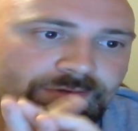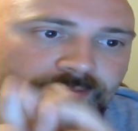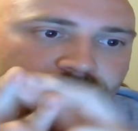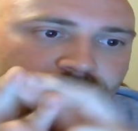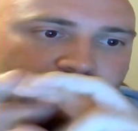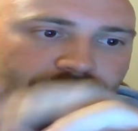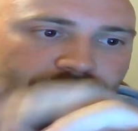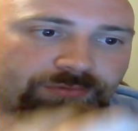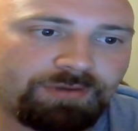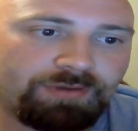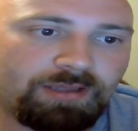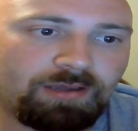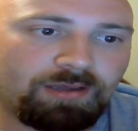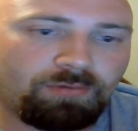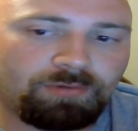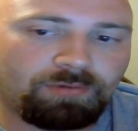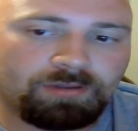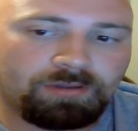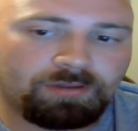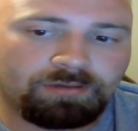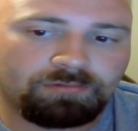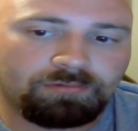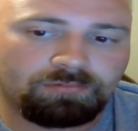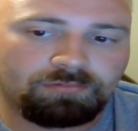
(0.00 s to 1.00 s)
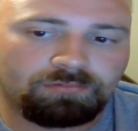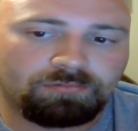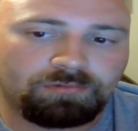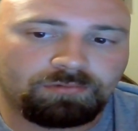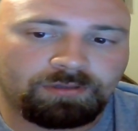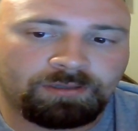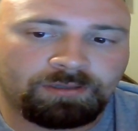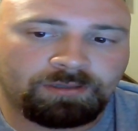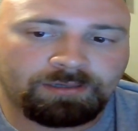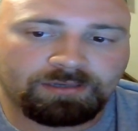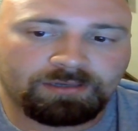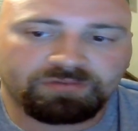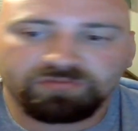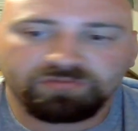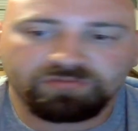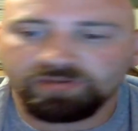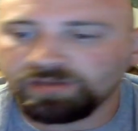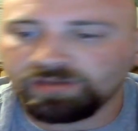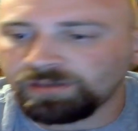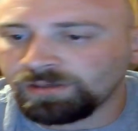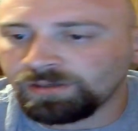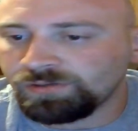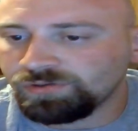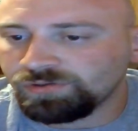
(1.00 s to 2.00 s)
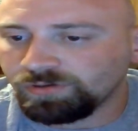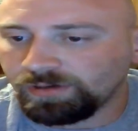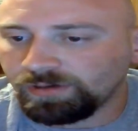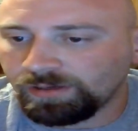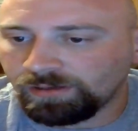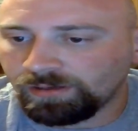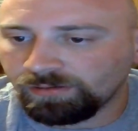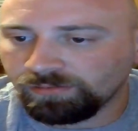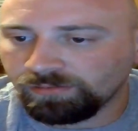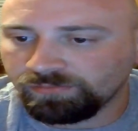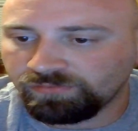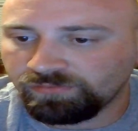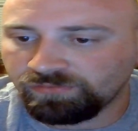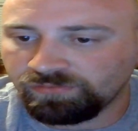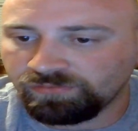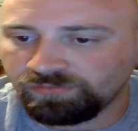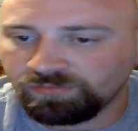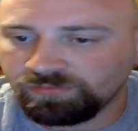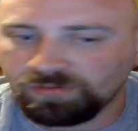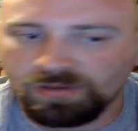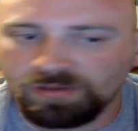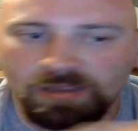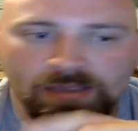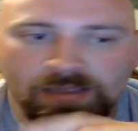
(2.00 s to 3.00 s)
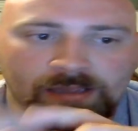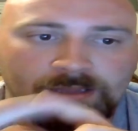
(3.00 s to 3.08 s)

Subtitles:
So now at NXT In Your House